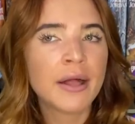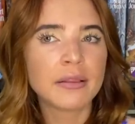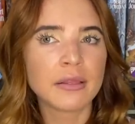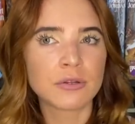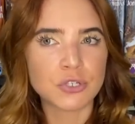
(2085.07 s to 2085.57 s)

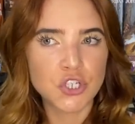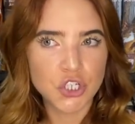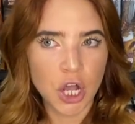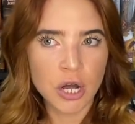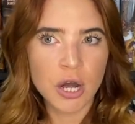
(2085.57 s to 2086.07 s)
little
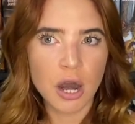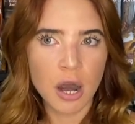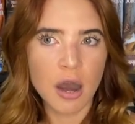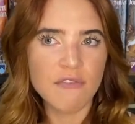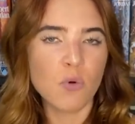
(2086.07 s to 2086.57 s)
chunk
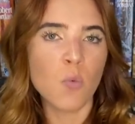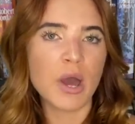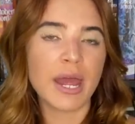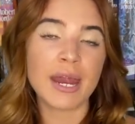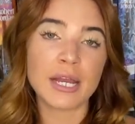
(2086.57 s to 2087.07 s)
of what
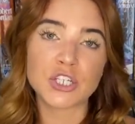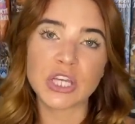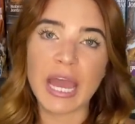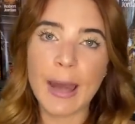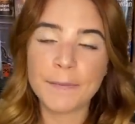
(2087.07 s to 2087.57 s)
had
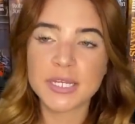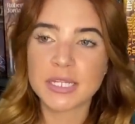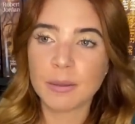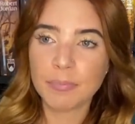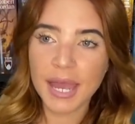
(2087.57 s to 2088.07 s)
actually happened in
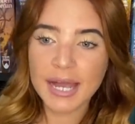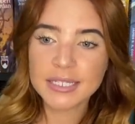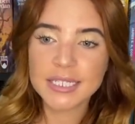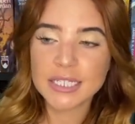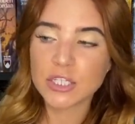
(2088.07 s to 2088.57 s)
the past.